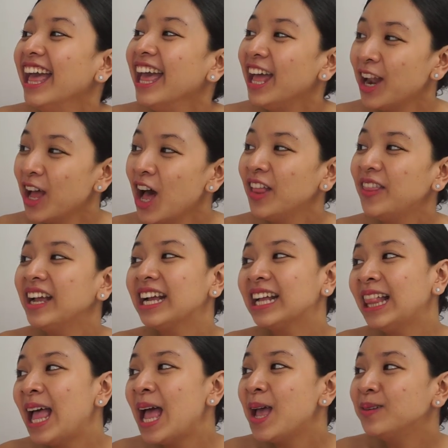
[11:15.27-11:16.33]
and all the
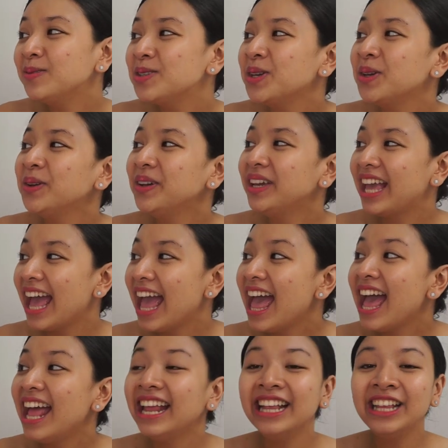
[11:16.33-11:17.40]
claps you
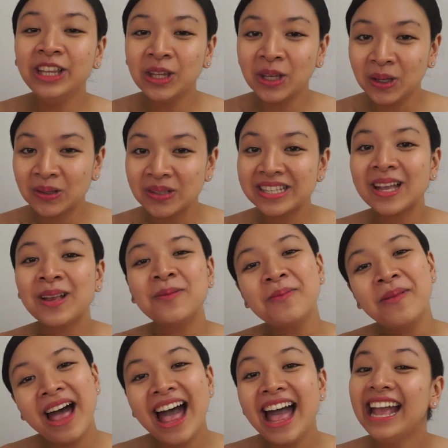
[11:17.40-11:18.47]
get in using
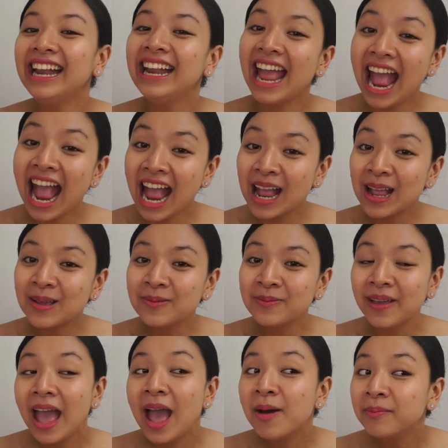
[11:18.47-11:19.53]
my name.
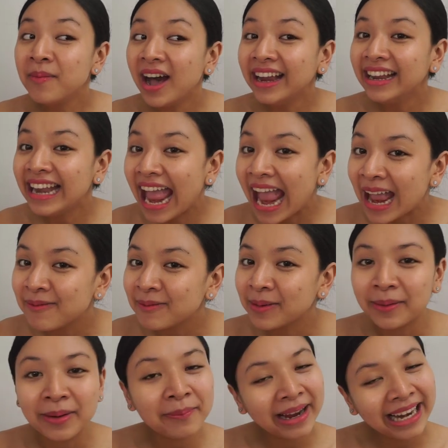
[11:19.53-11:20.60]
My name,
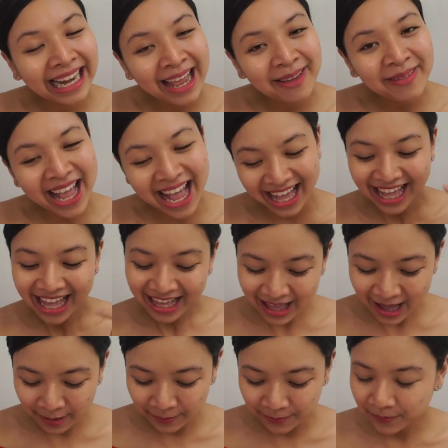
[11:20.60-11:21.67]
hold on, my name, yeah.
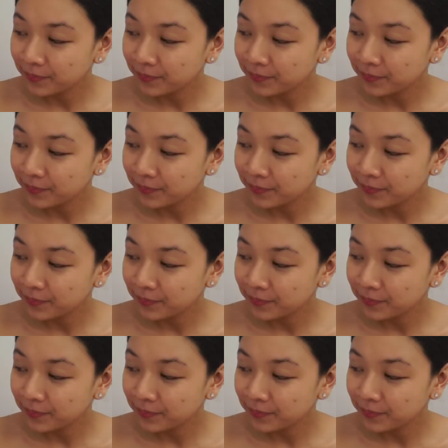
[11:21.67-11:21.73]
Yo.